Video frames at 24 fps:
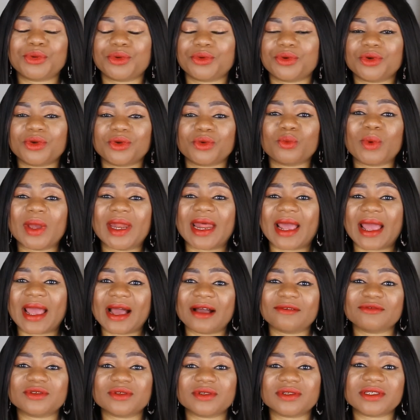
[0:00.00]
period when I
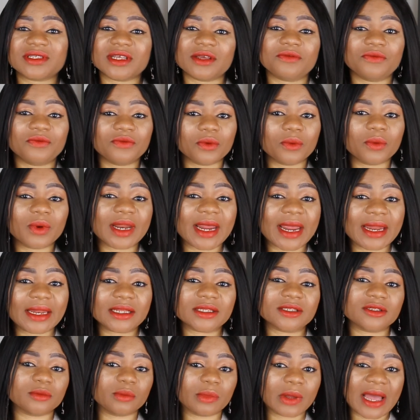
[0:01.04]
have to save for what I
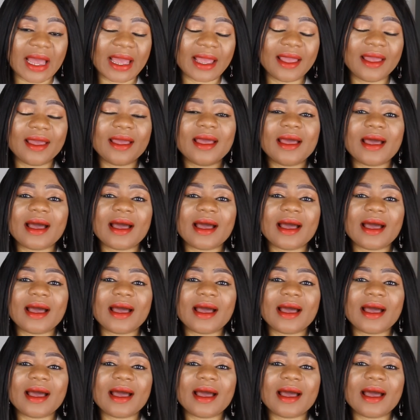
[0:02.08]
need to buy.